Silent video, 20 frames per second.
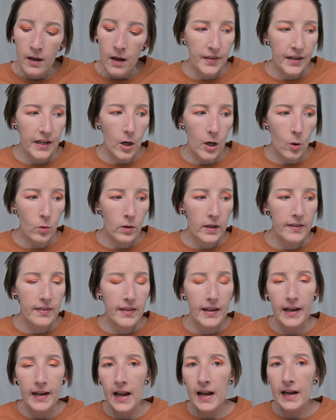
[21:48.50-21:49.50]
The only
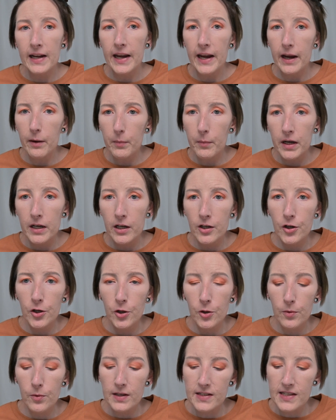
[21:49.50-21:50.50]
thing I am going to
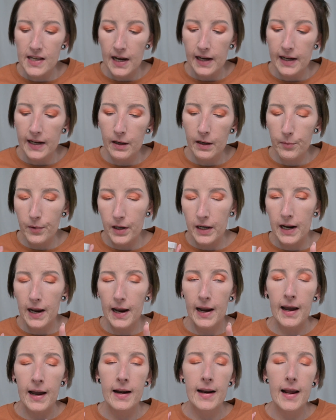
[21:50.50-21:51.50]
do is I am going to
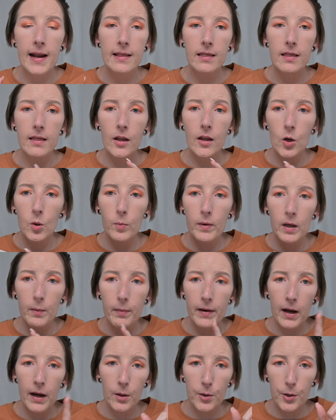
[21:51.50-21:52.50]
add a little bit of
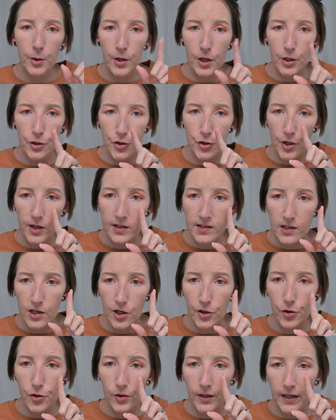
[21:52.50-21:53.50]
powder just
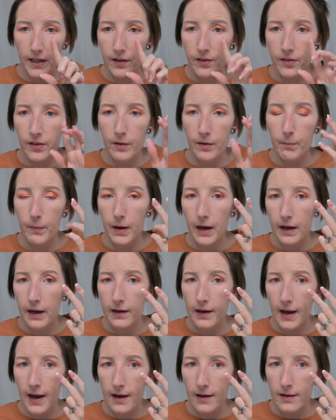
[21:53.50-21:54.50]
underneath my
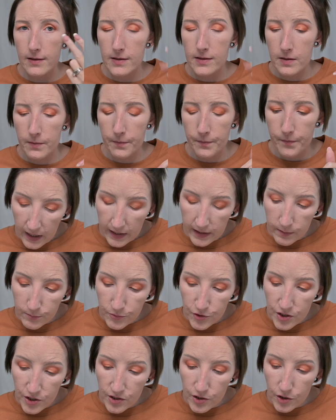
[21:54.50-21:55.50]
eyes. I am
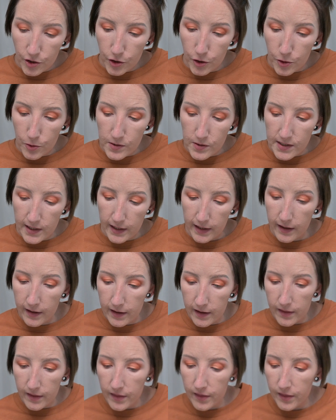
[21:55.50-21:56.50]
just using
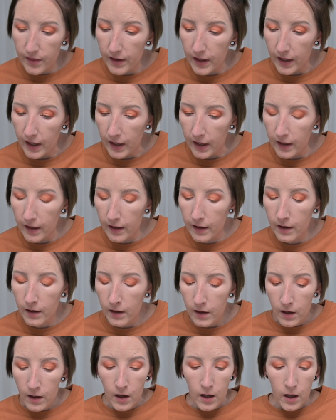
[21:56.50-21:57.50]
the
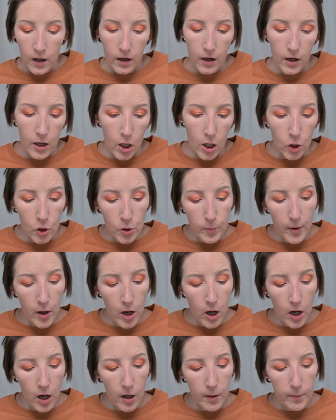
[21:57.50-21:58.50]

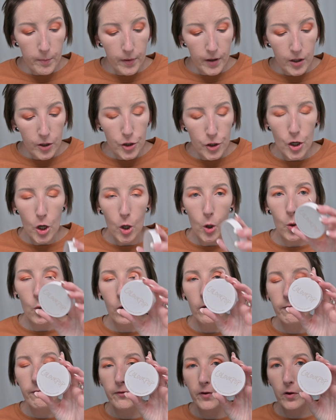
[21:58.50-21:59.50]
ColourPop
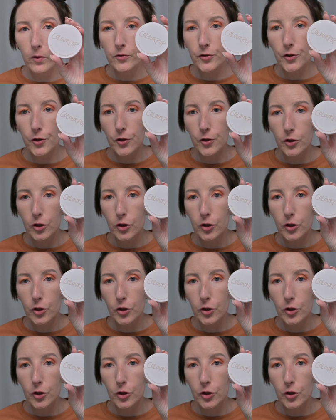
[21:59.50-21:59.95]
No Filter